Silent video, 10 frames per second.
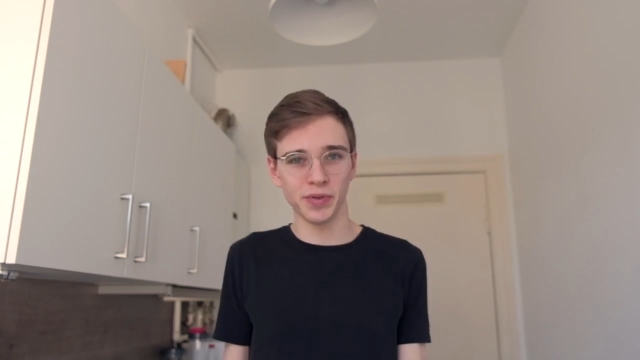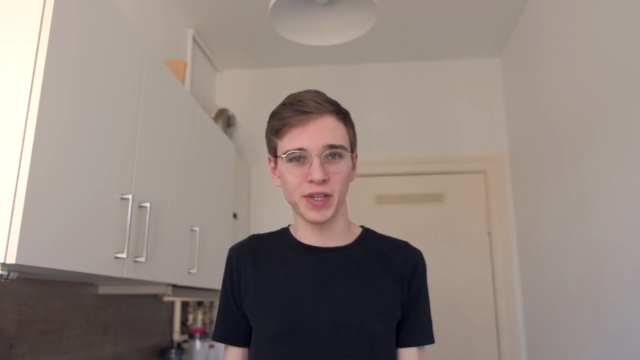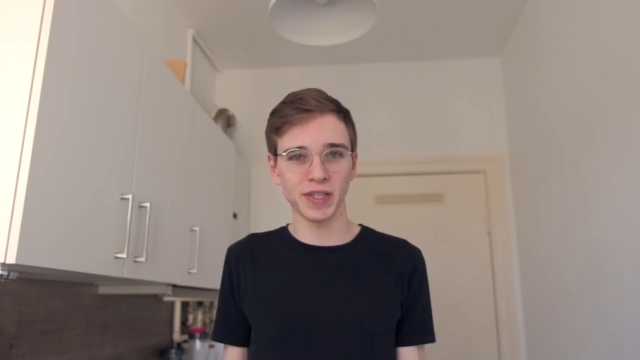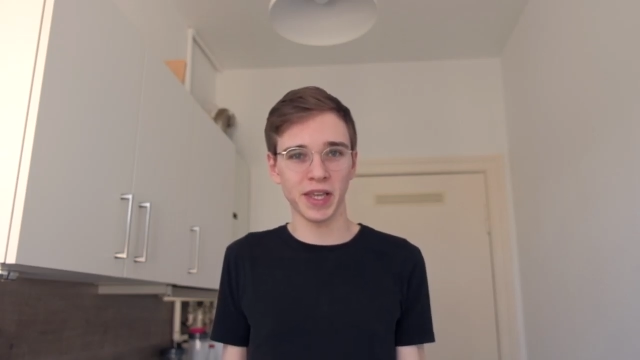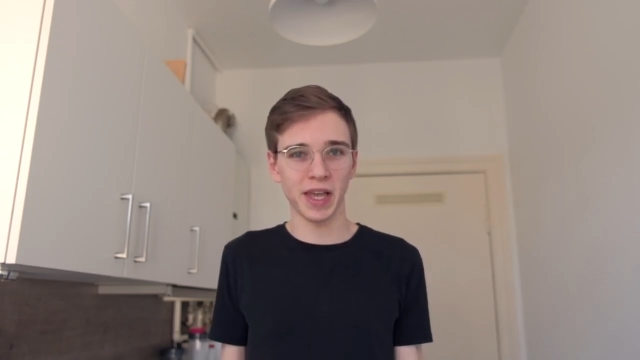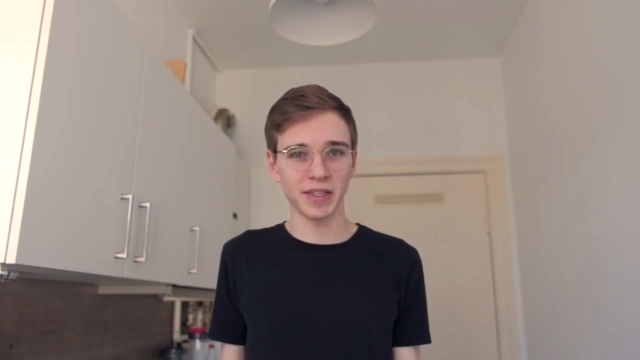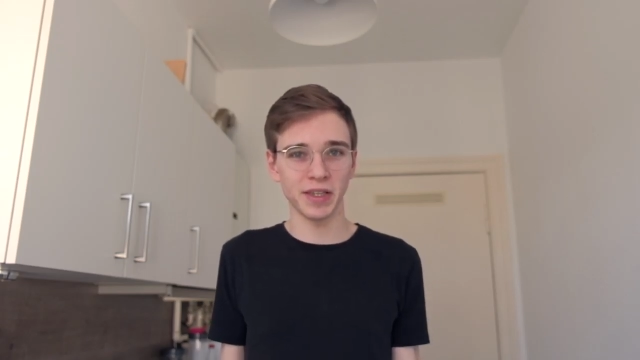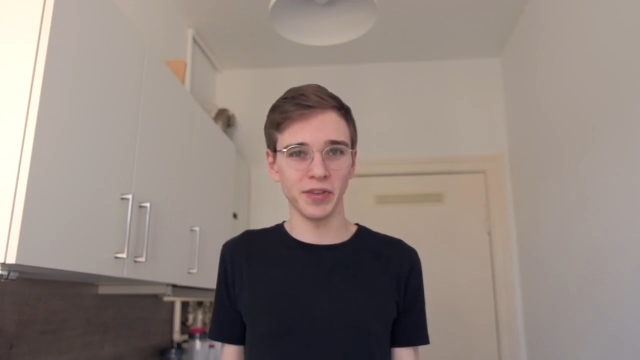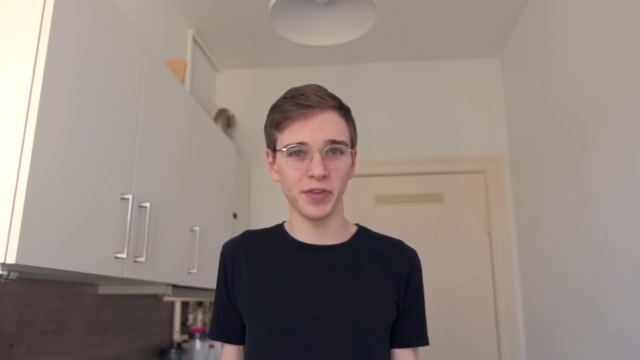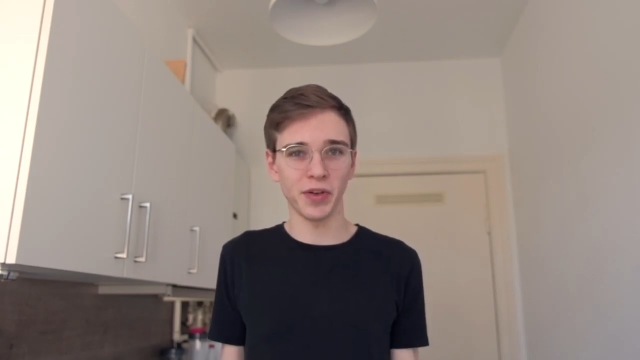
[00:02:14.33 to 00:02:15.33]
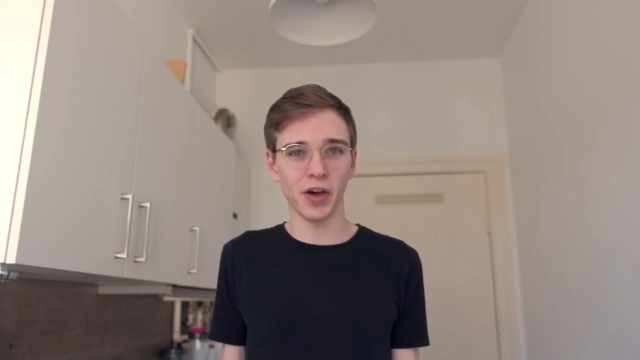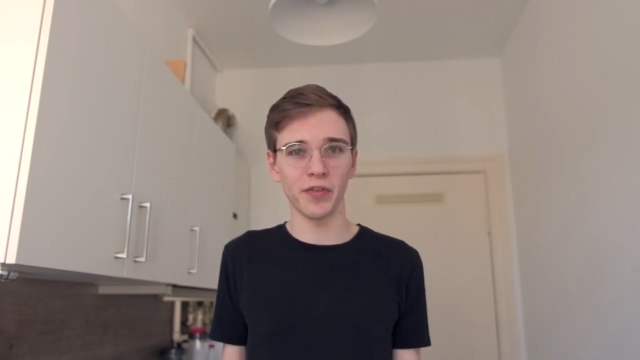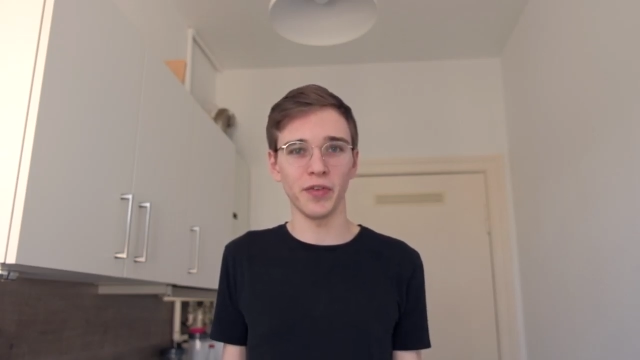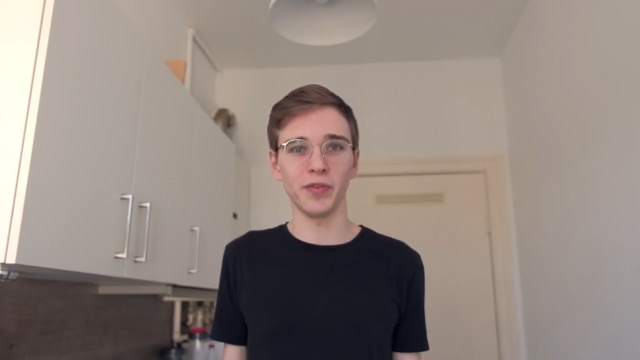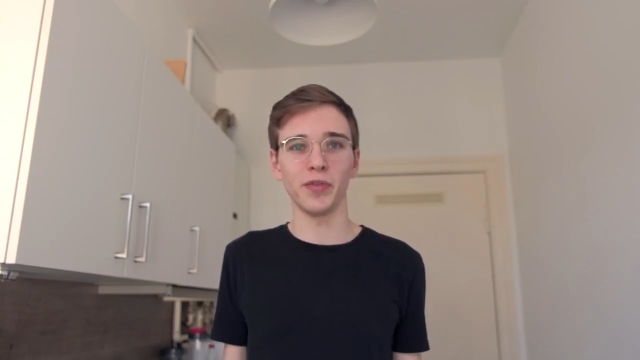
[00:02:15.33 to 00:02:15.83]
who just gets into
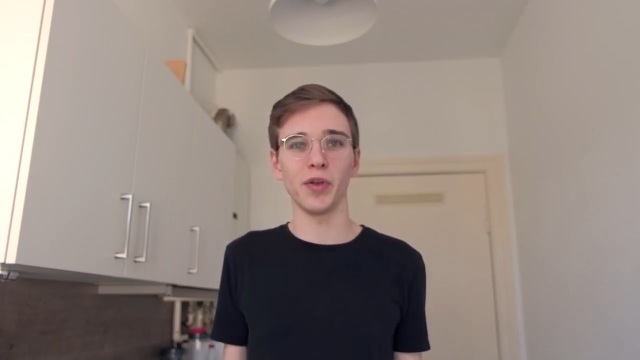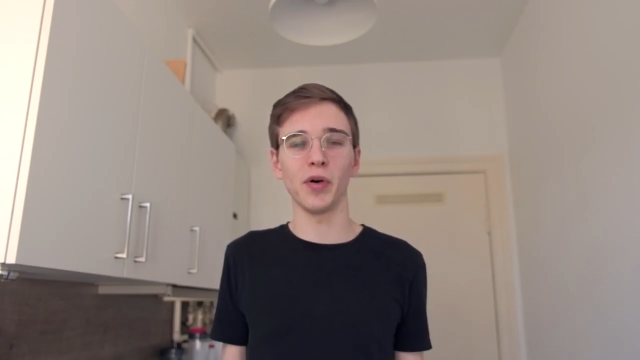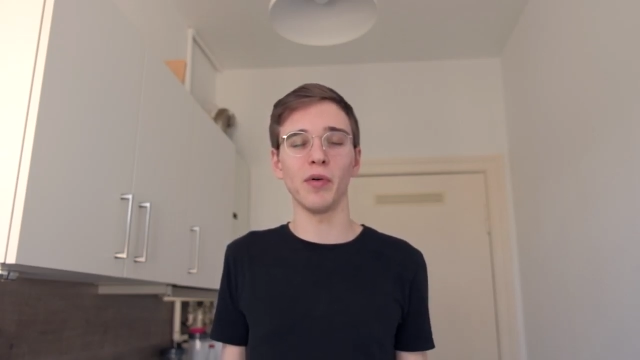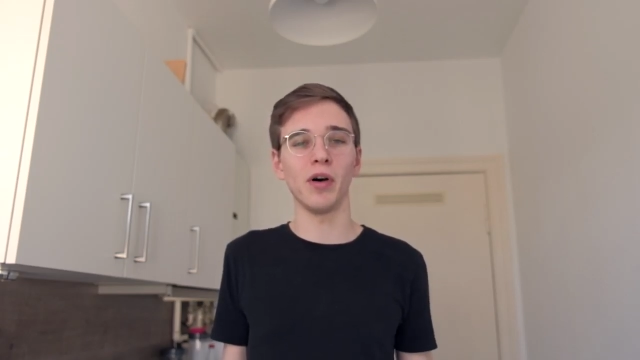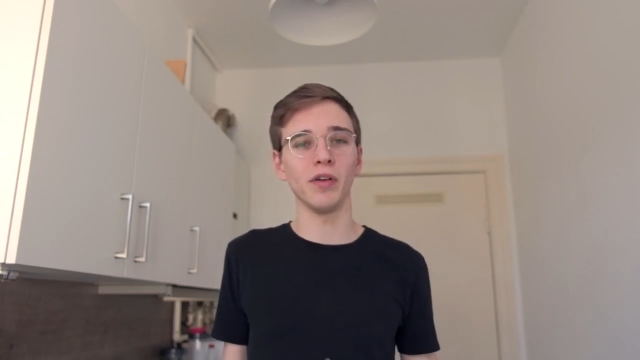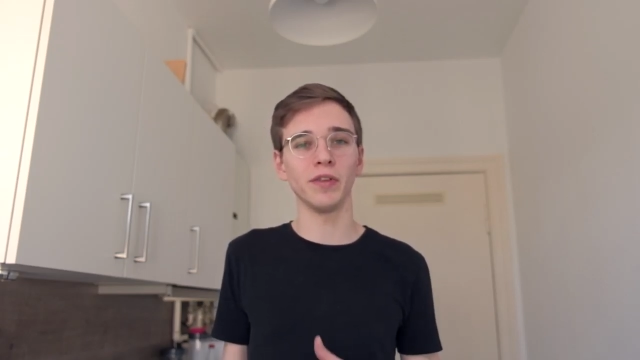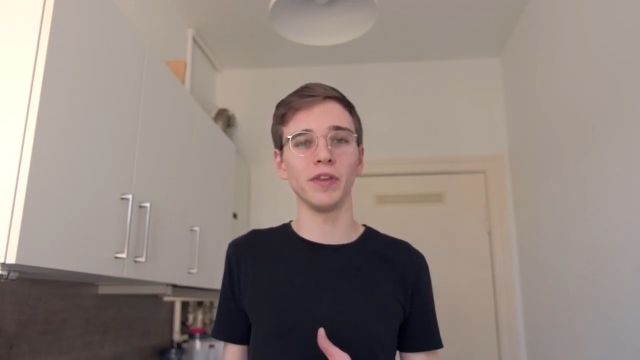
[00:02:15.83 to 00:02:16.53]
coffee to know all